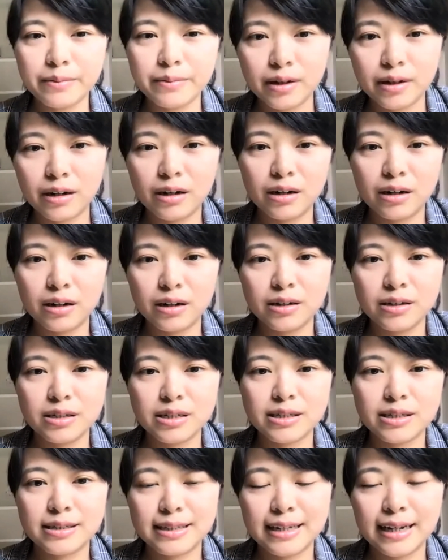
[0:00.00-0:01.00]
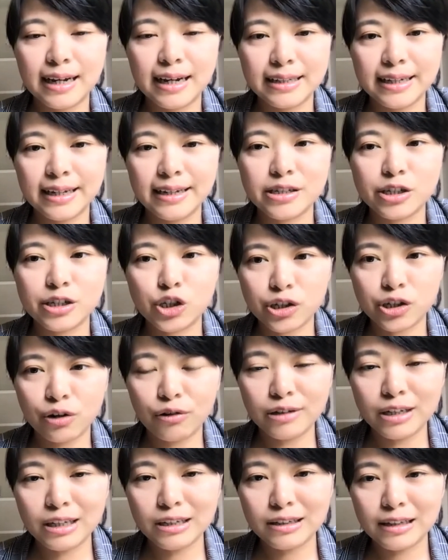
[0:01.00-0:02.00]
there's studies
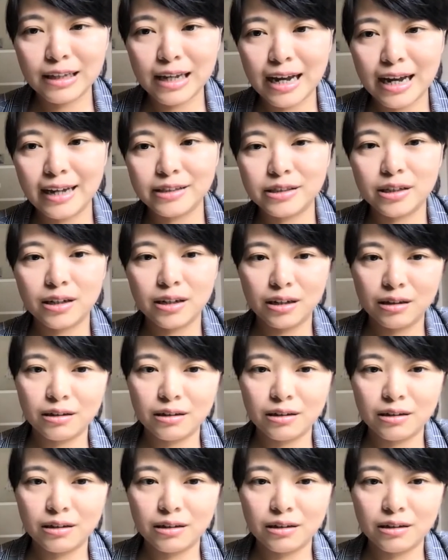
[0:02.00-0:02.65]
showing that